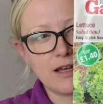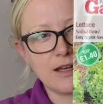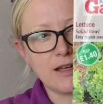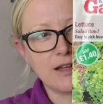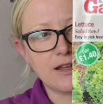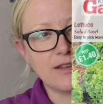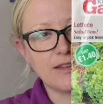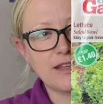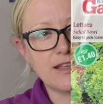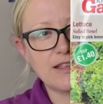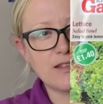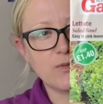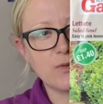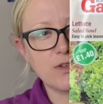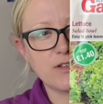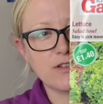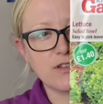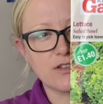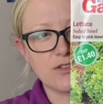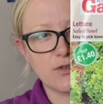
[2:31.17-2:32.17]
These
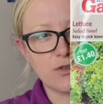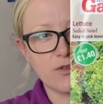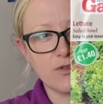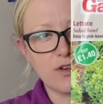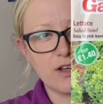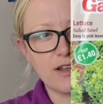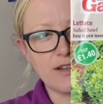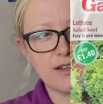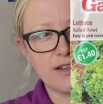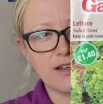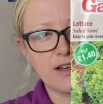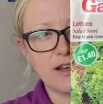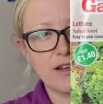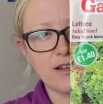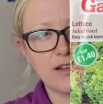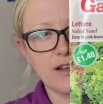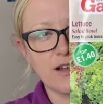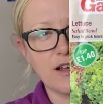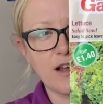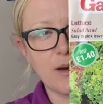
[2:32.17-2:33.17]
ones are sort of like the cut
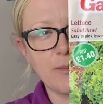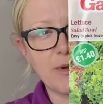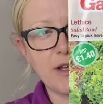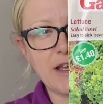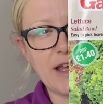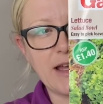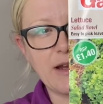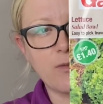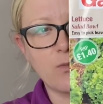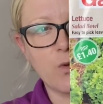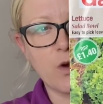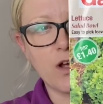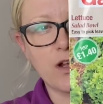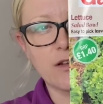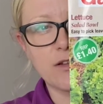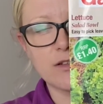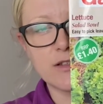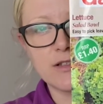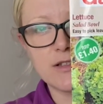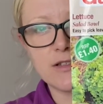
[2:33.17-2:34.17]
and come again
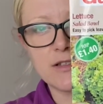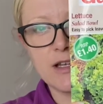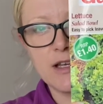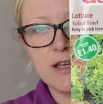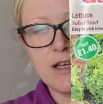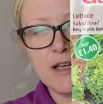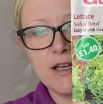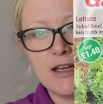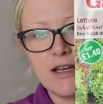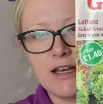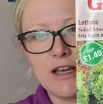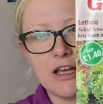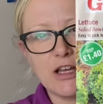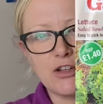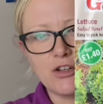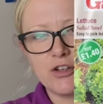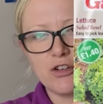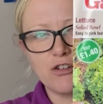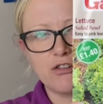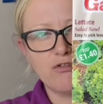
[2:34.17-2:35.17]
ones.
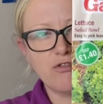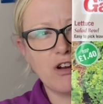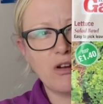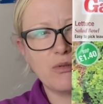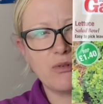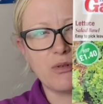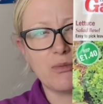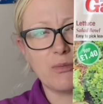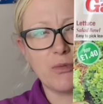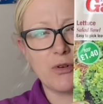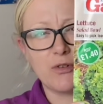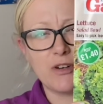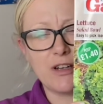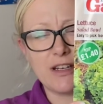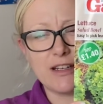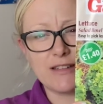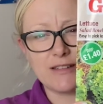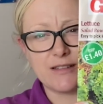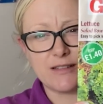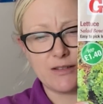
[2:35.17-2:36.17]
You can grow them more or
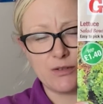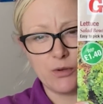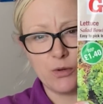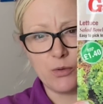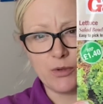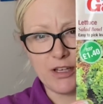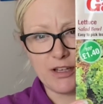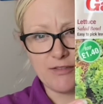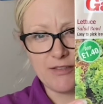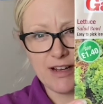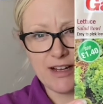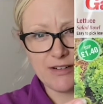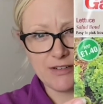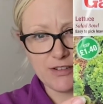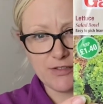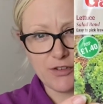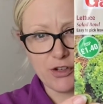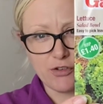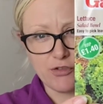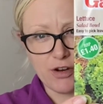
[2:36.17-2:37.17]
less all year round
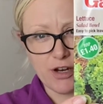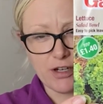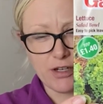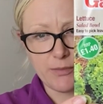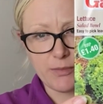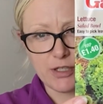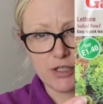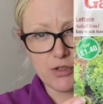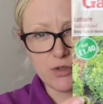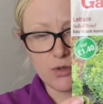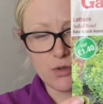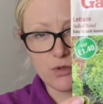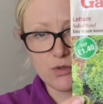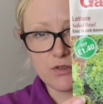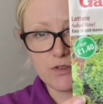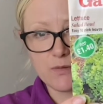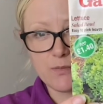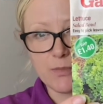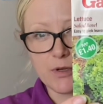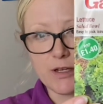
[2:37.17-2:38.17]
if you're growing them
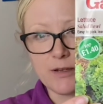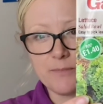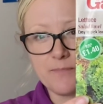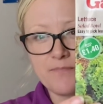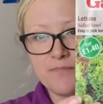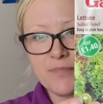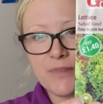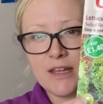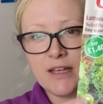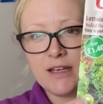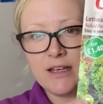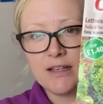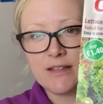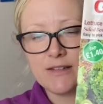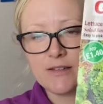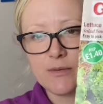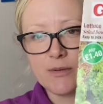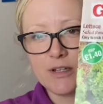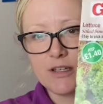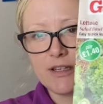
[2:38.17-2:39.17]
indoors, but
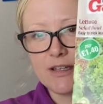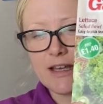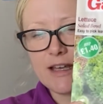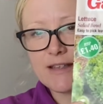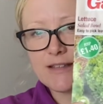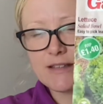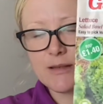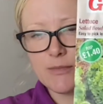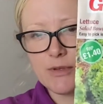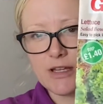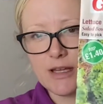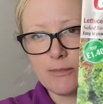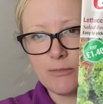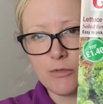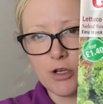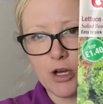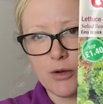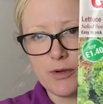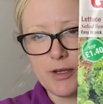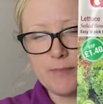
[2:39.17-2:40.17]
so I'm going to get some of them
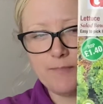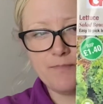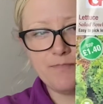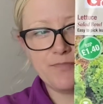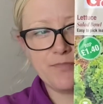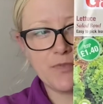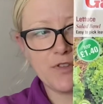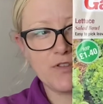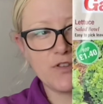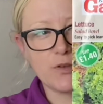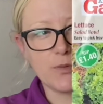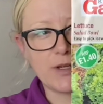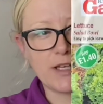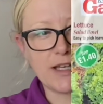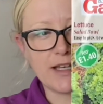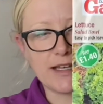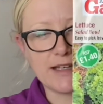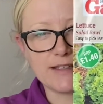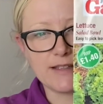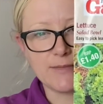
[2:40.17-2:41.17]
going so we can
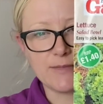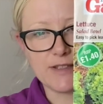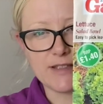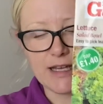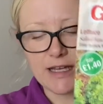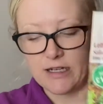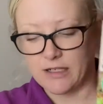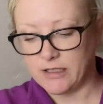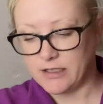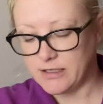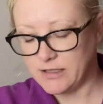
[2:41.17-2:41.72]
get some salad.